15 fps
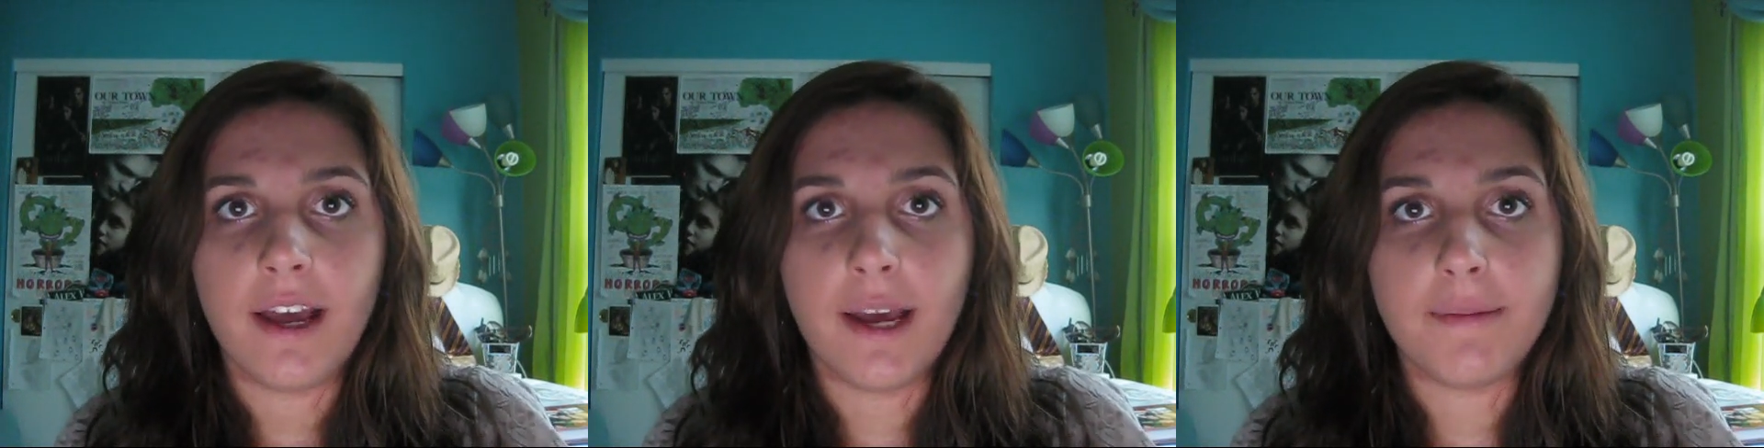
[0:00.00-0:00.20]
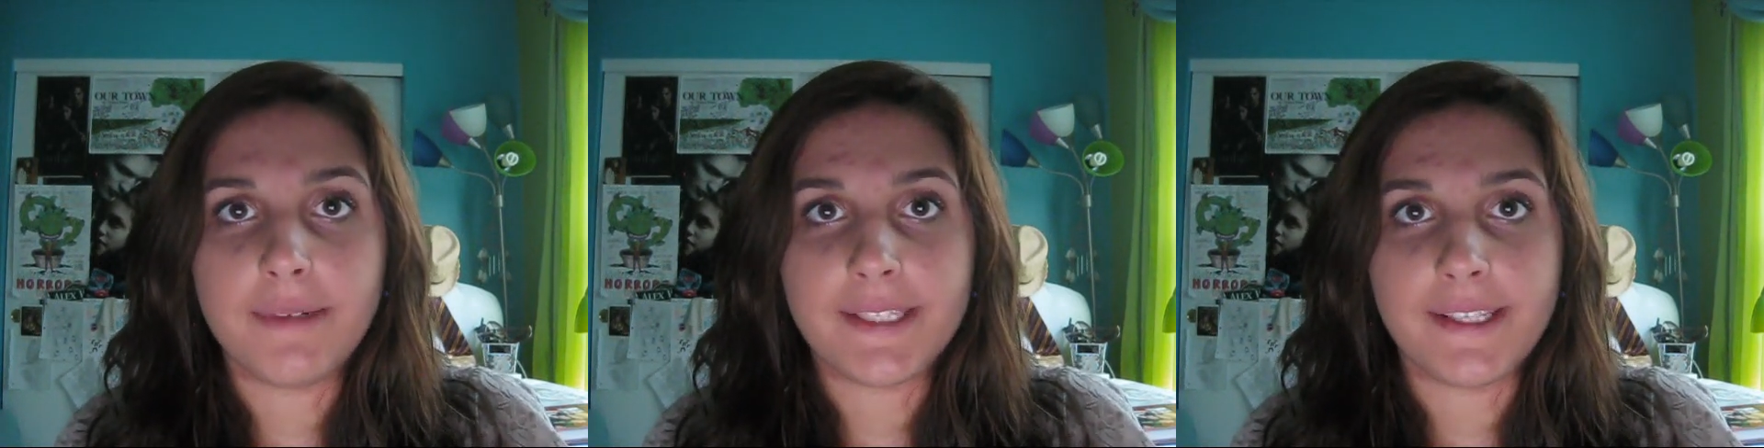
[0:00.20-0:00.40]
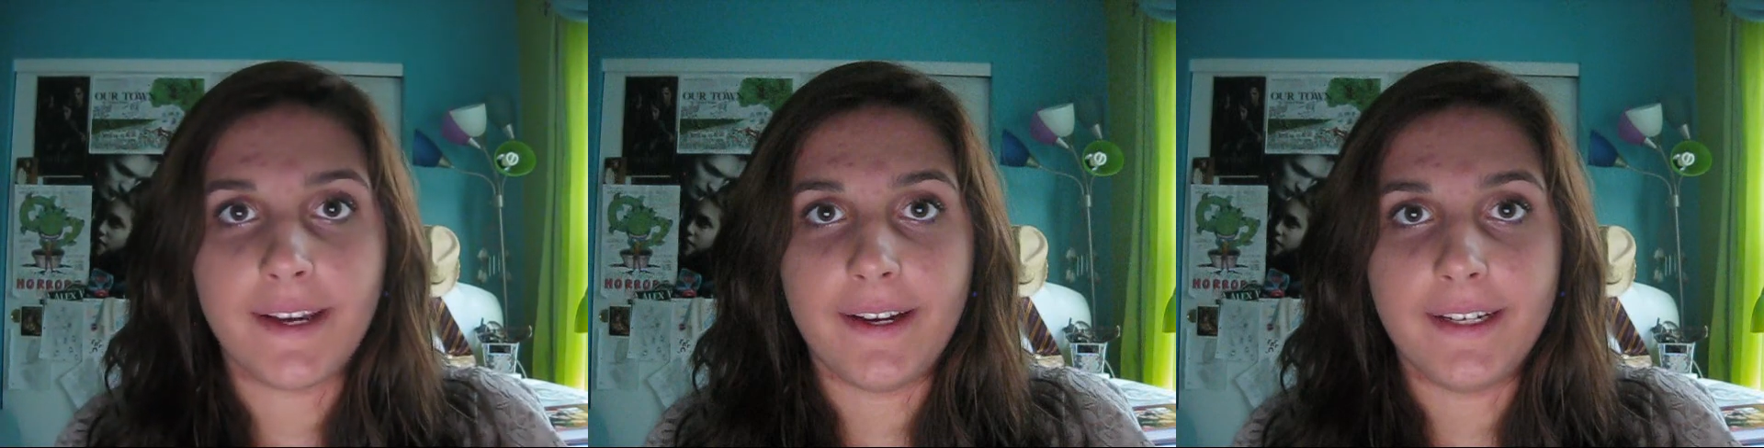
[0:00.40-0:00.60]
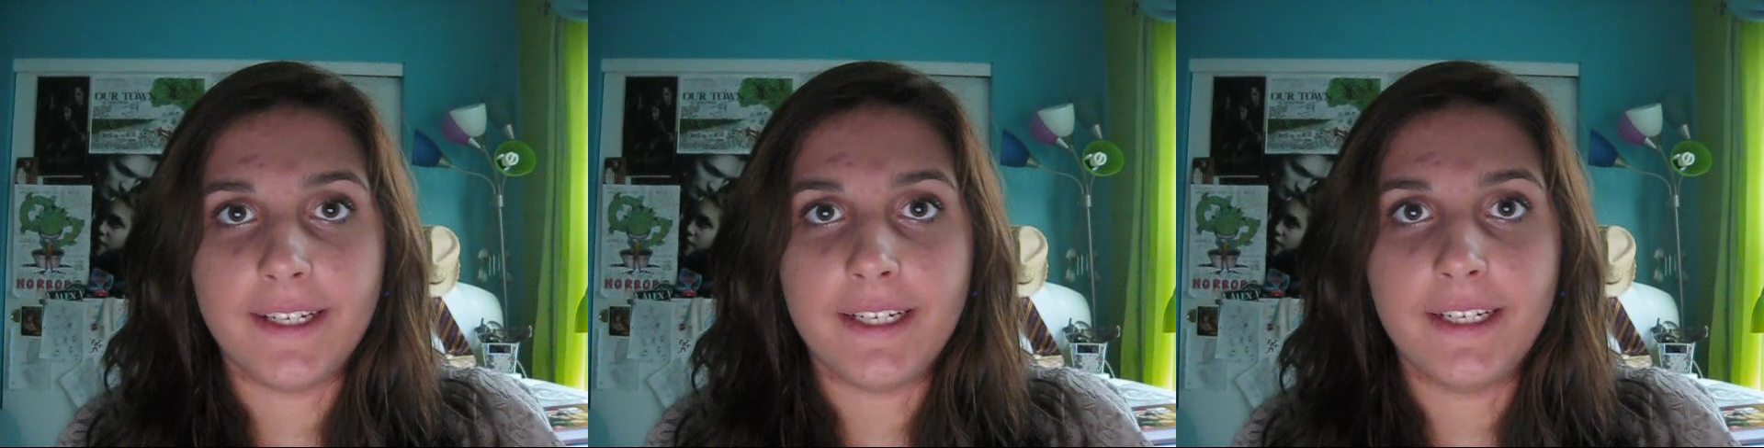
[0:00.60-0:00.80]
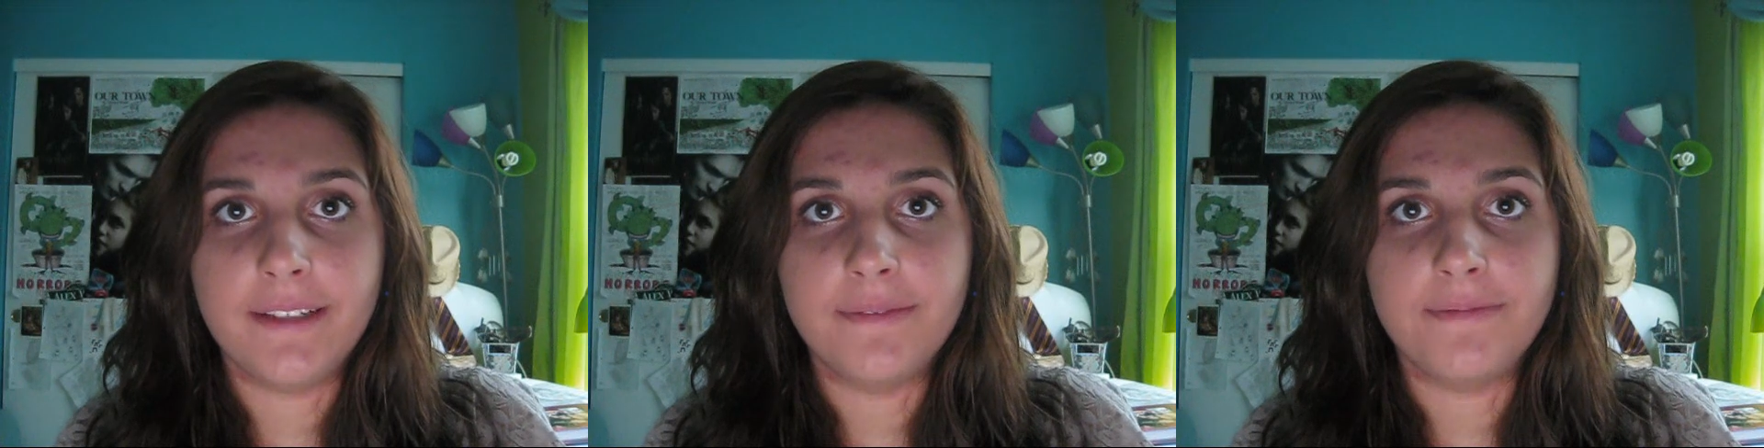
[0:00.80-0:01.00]
I'm
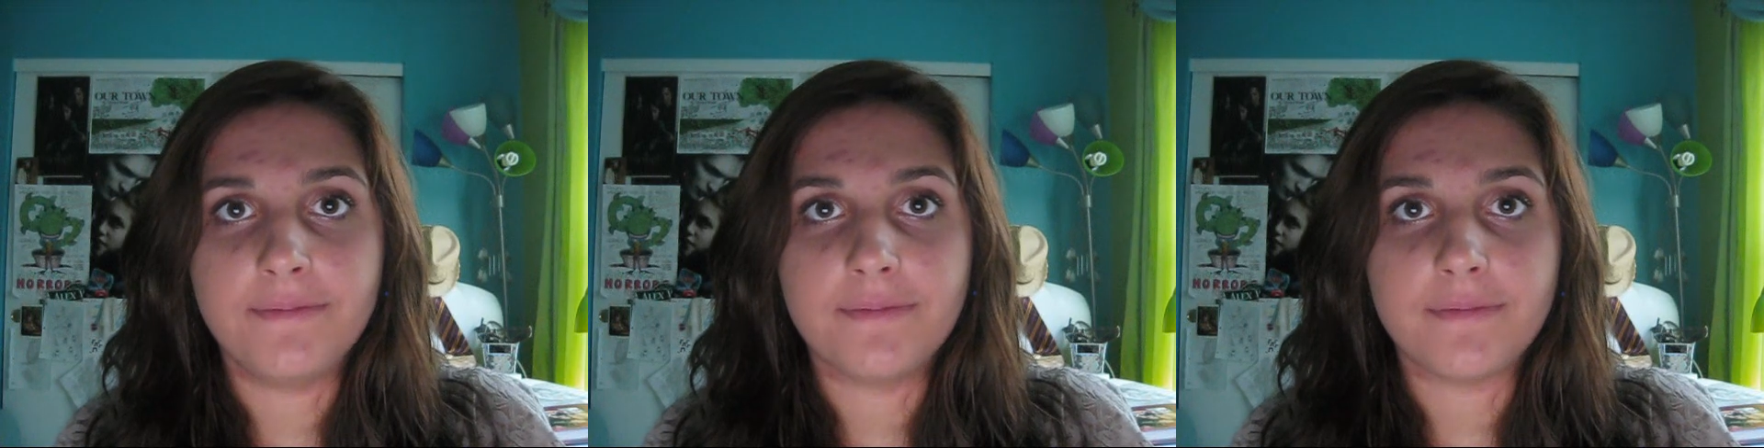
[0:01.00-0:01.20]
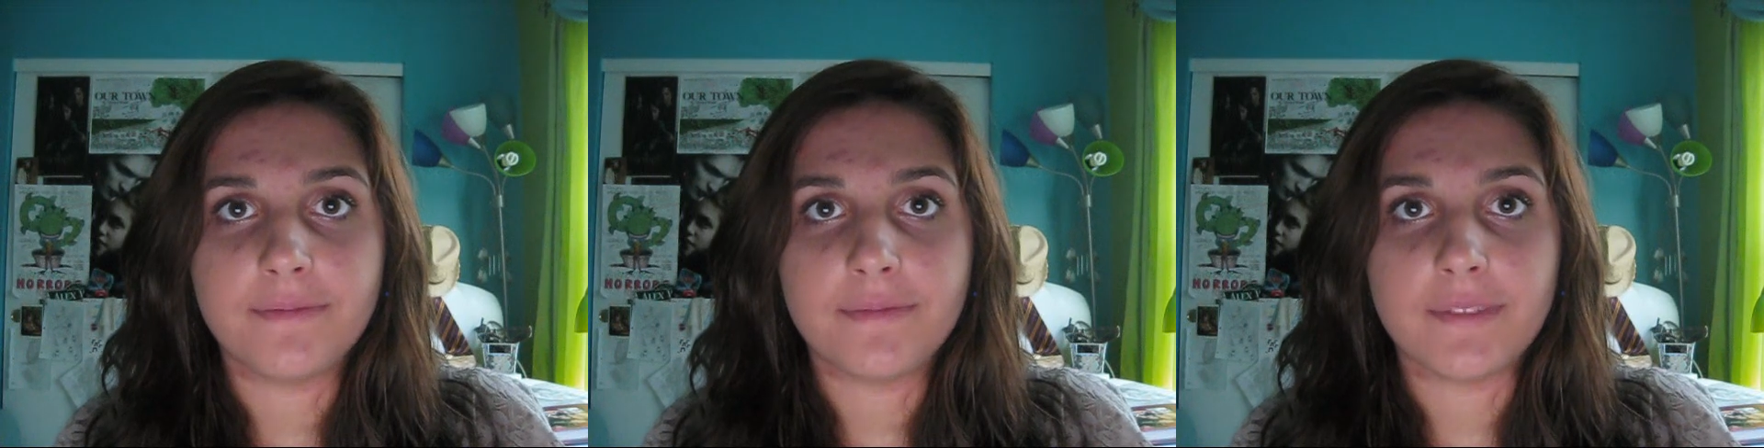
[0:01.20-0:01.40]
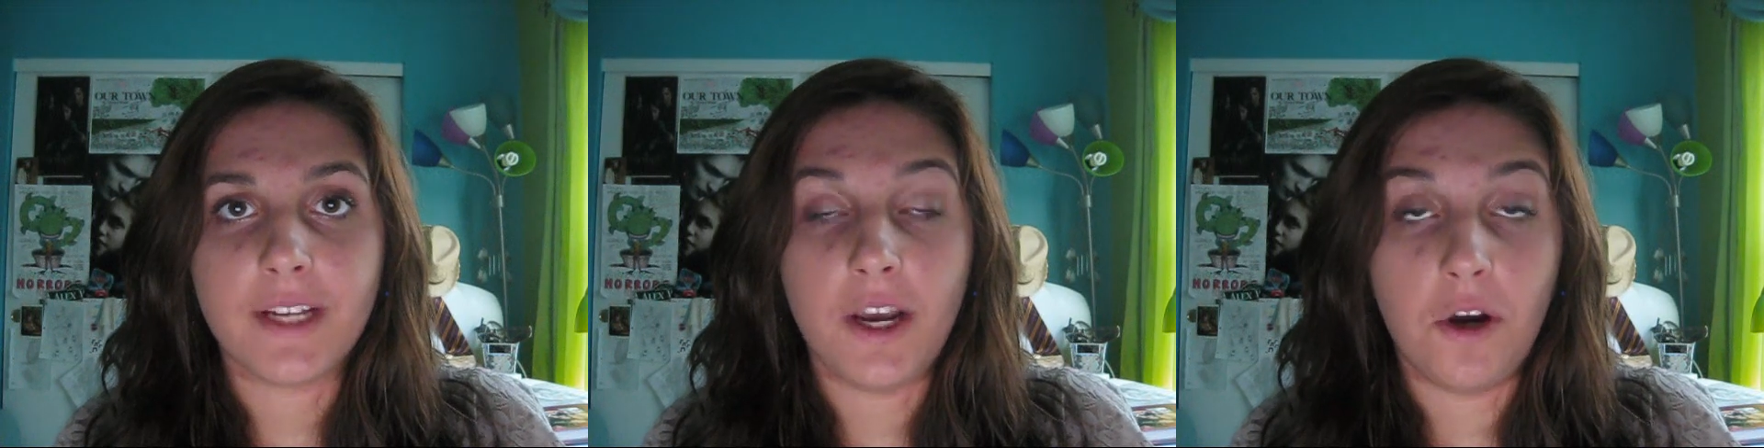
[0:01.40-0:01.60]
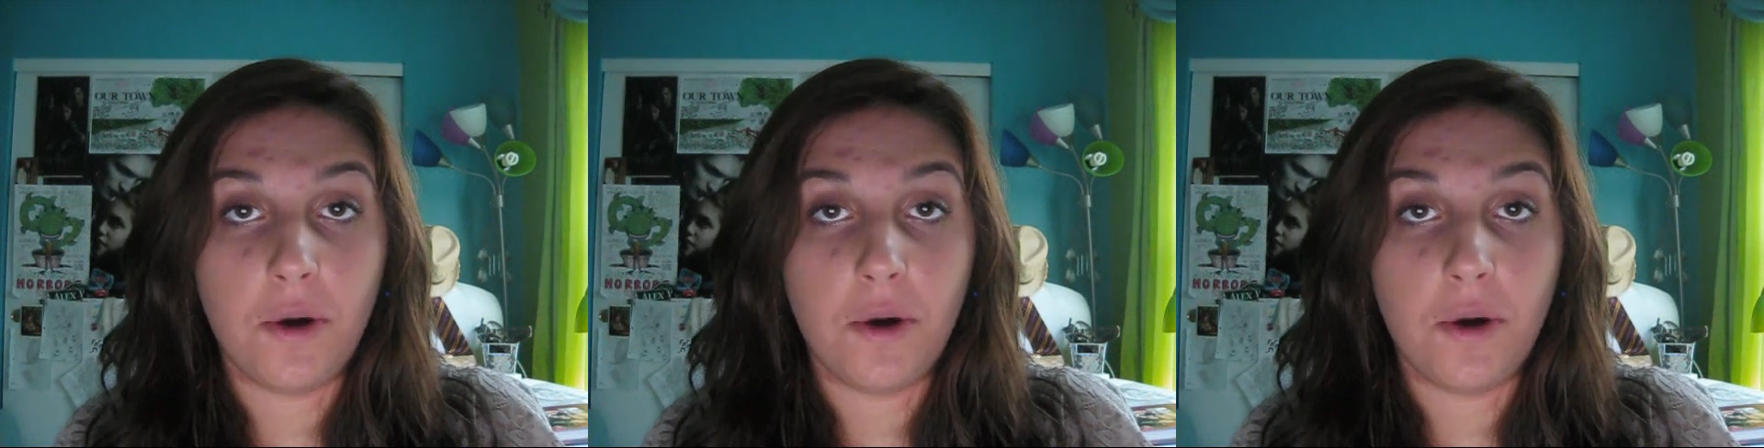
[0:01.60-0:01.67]
excited. I